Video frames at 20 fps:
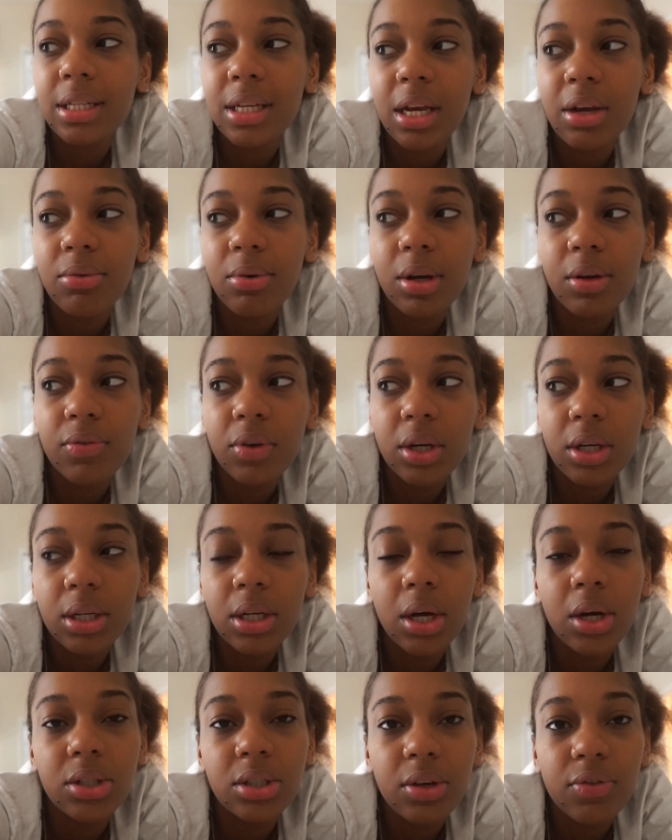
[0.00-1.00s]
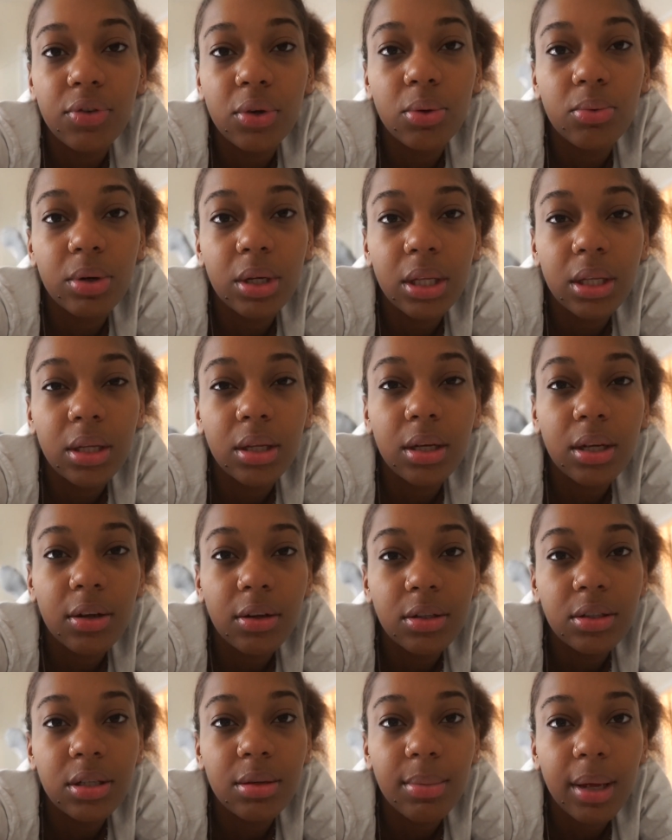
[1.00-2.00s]
to get rid of your clothes if you're really
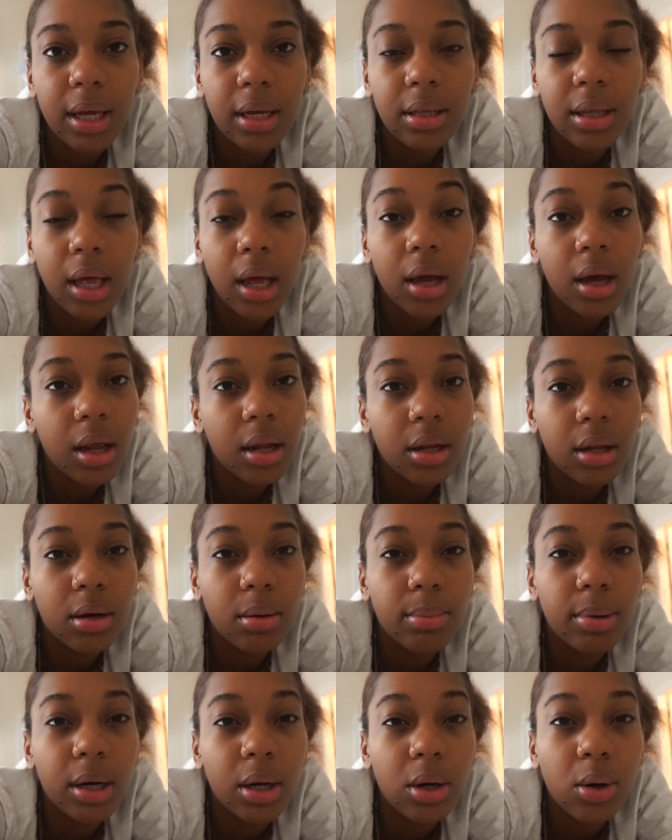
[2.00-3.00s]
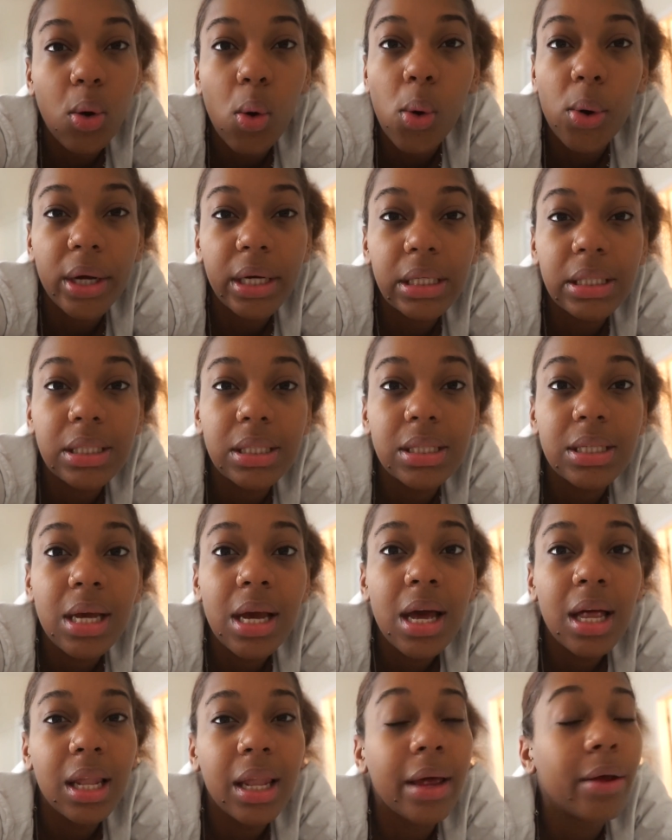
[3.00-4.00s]
looking to make like a little bit of coins
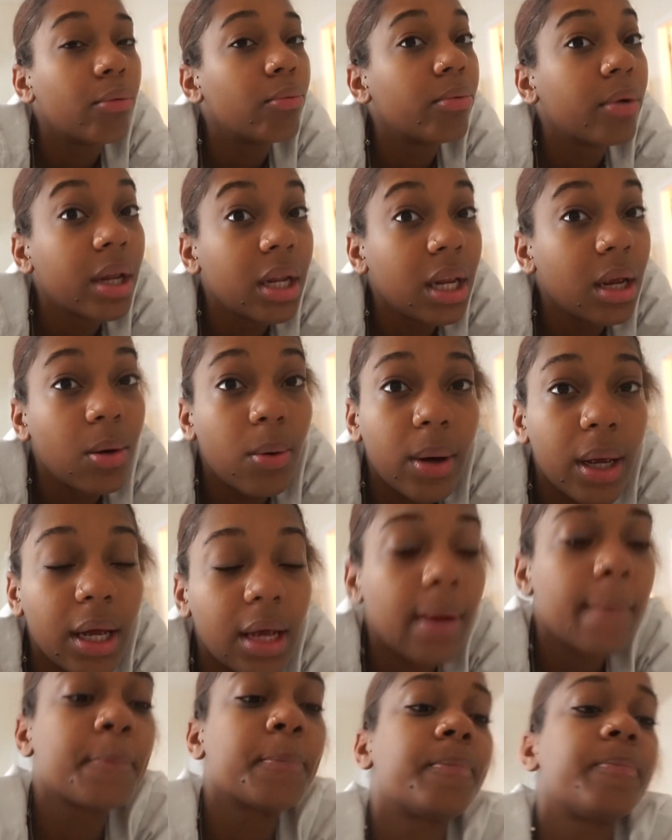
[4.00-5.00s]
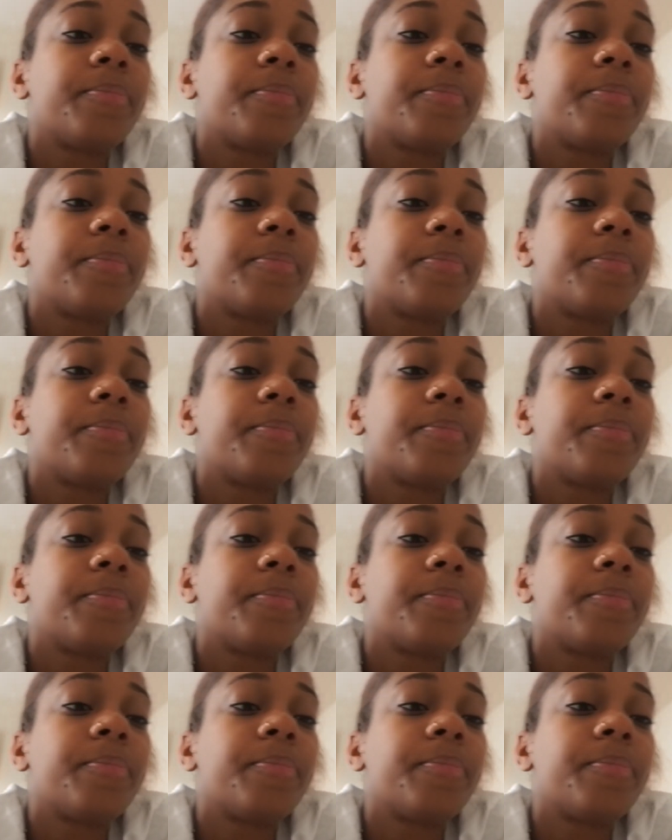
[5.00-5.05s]
like really quick.